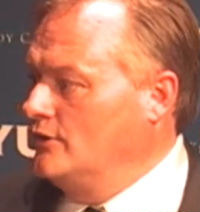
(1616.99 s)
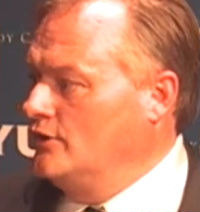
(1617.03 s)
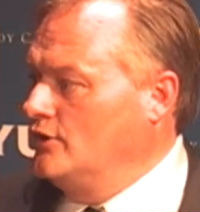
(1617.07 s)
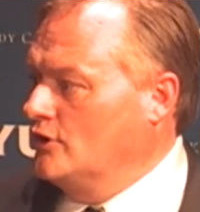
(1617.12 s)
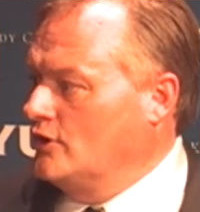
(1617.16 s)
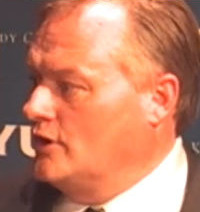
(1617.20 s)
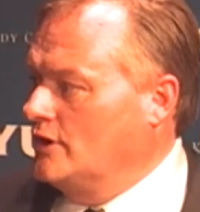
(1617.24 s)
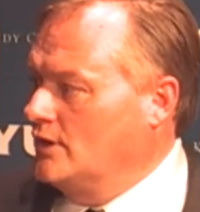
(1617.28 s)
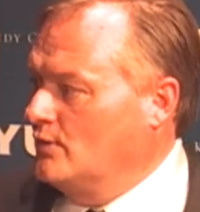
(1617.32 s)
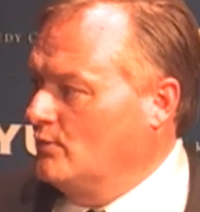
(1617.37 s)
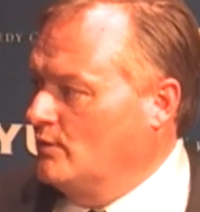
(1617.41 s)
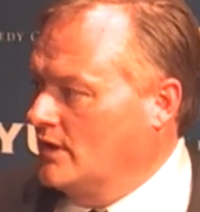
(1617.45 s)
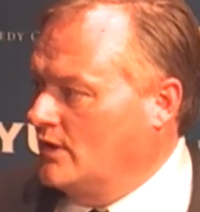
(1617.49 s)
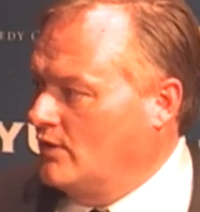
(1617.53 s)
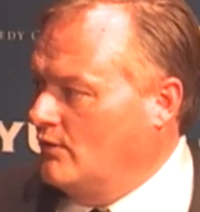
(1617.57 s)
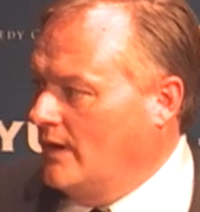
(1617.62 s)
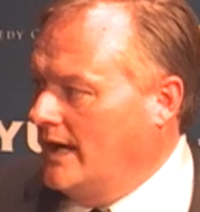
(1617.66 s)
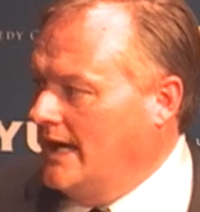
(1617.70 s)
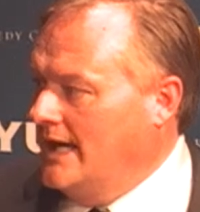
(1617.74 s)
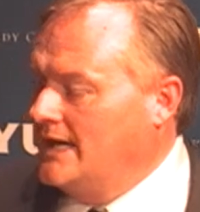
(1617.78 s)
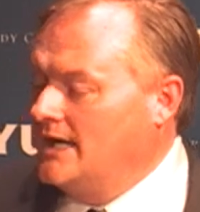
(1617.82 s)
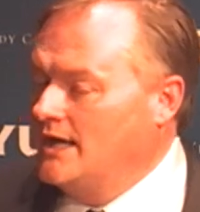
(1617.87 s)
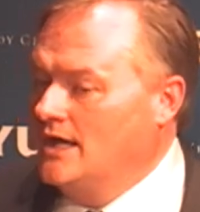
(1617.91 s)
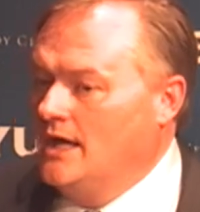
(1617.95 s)
you're going to
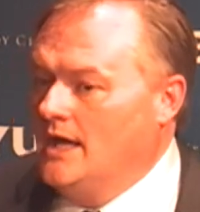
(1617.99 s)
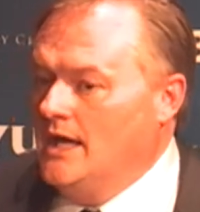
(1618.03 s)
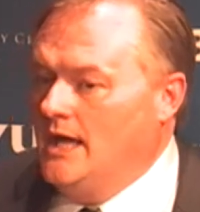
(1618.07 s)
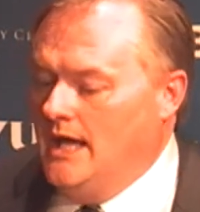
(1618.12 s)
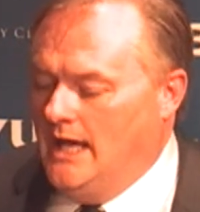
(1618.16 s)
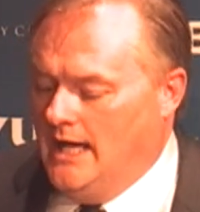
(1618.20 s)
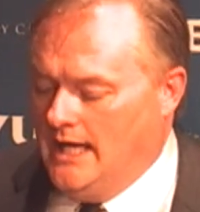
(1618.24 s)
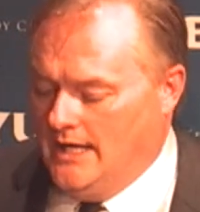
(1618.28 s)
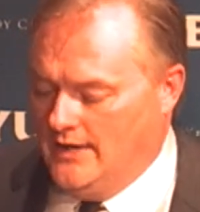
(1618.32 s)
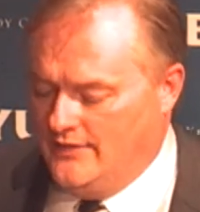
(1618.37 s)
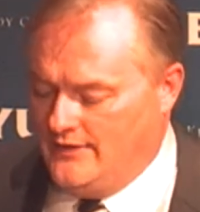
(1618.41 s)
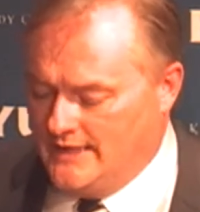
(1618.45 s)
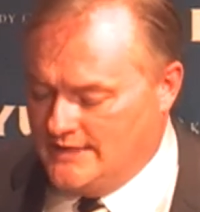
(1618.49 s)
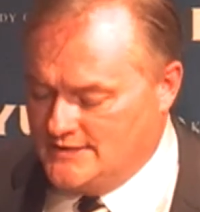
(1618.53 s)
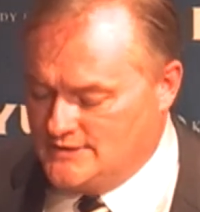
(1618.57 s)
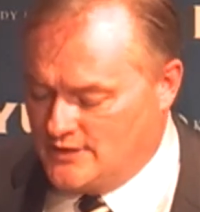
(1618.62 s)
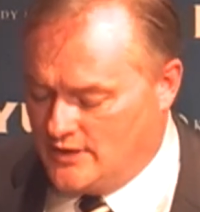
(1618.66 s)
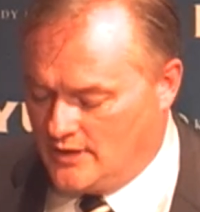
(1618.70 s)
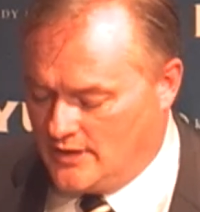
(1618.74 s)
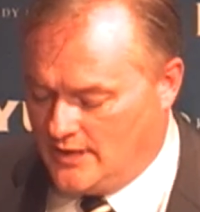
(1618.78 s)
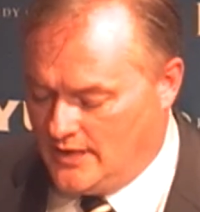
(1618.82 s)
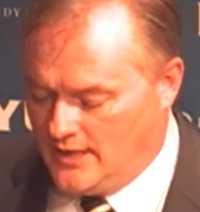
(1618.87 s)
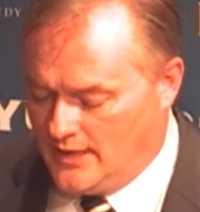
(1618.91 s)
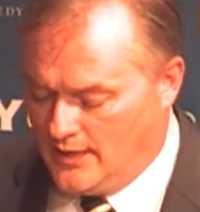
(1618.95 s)
regret, things that
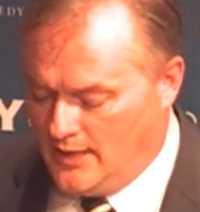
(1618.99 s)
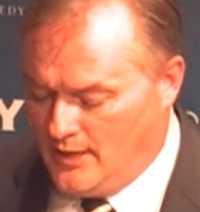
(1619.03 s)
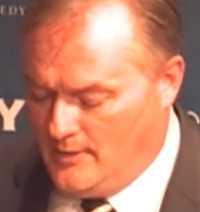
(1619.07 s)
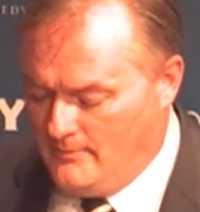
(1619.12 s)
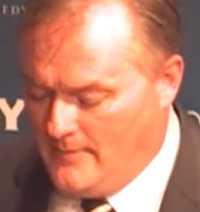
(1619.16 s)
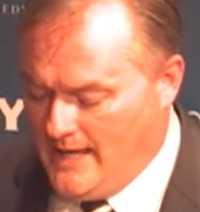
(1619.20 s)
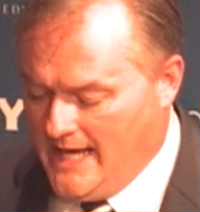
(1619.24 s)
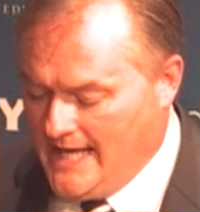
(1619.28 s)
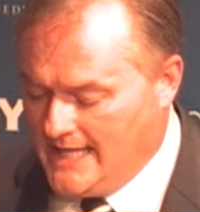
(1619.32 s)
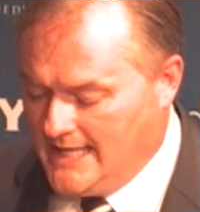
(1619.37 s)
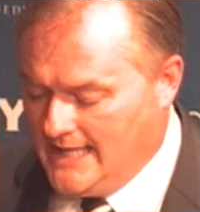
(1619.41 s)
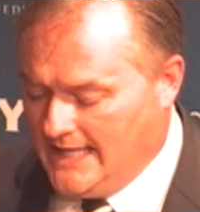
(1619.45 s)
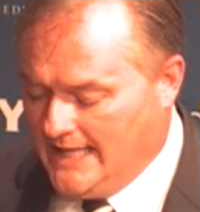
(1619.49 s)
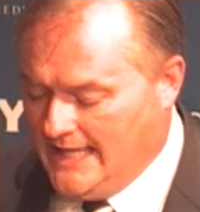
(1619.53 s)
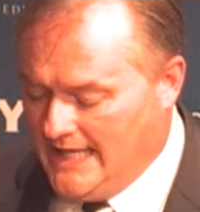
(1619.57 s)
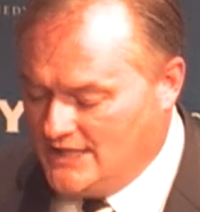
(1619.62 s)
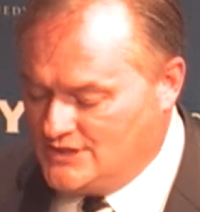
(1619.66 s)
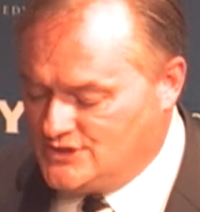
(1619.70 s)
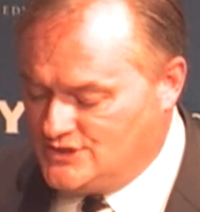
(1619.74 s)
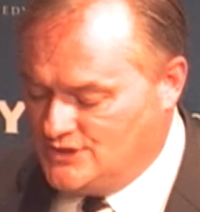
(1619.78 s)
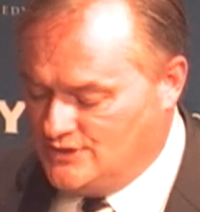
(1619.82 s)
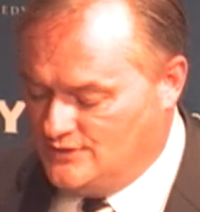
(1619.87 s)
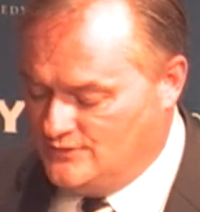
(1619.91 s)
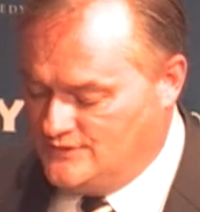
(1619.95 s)
are going to come back and
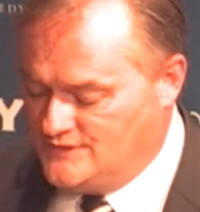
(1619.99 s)
get you.